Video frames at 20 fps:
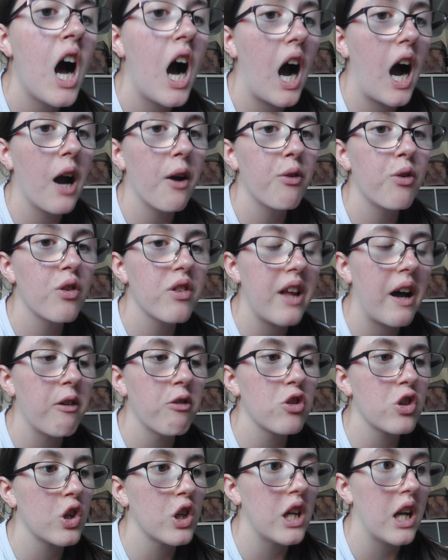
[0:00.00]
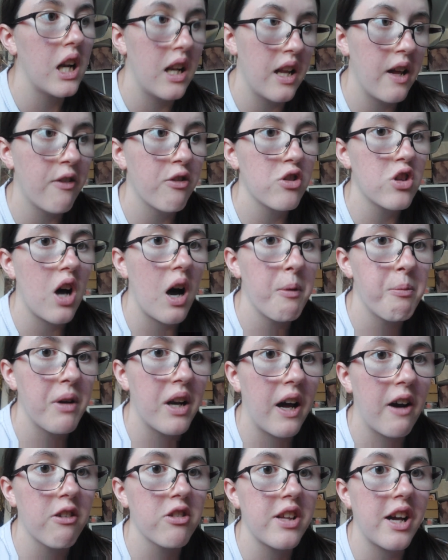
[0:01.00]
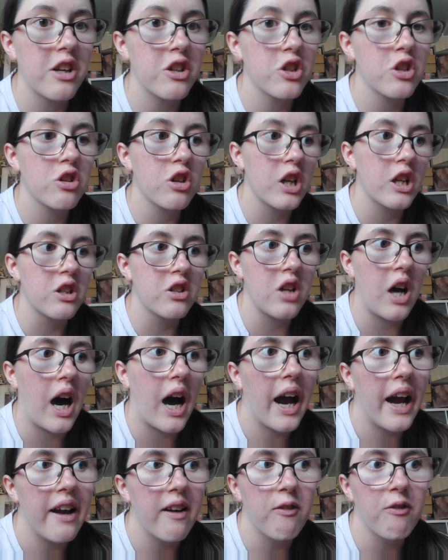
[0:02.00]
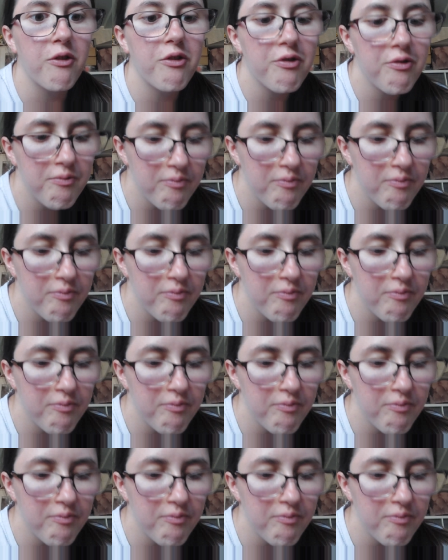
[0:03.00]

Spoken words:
I thought that was gonna lift up and I was actually gonna die, and